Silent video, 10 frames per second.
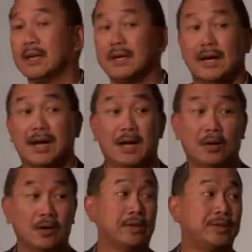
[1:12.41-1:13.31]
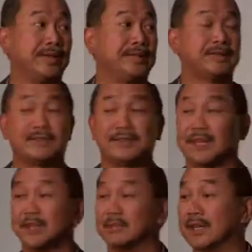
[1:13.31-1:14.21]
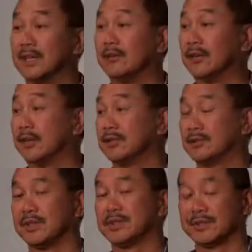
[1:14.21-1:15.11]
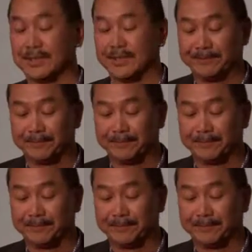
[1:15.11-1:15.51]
locally, sustainably, and very nutritiously.